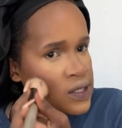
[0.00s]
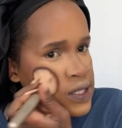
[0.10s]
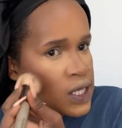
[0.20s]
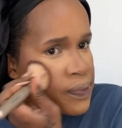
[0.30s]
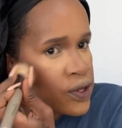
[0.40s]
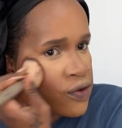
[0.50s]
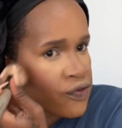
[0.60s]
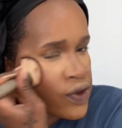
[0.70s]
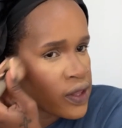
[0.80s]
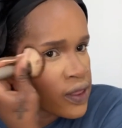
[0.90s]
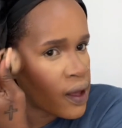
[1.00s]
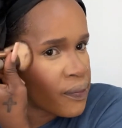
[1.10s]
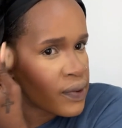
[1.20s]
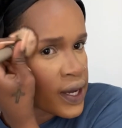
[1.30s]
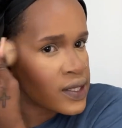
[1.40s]
keeping your faith
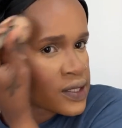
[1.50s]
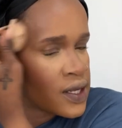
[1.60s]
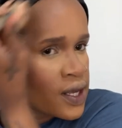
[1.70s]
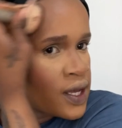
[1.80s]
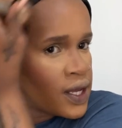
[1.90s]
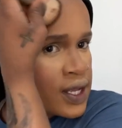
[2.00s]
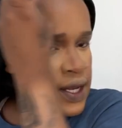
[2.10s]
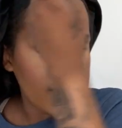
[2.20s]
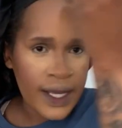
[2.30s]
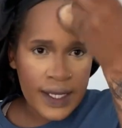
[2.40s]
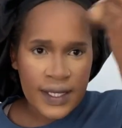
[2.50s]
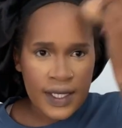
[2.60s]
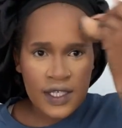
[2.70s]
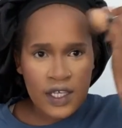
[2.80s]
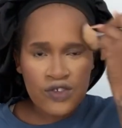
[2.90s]
up, guys. Like,
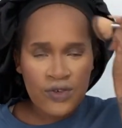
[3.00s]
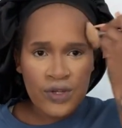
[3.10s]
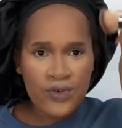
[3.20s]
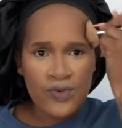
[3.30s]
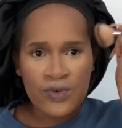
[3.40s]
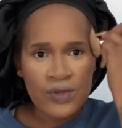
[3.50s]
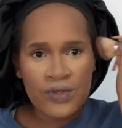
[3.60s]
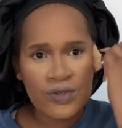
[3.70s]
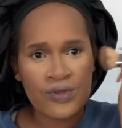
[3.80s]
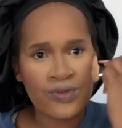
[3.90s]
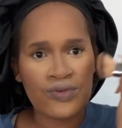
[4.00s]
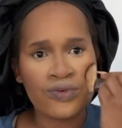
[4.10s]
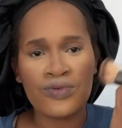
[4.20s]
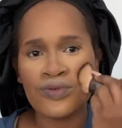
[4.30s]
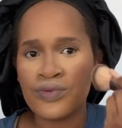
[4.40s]
it's actually good
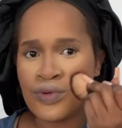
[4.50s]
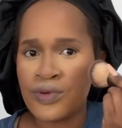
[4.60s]
to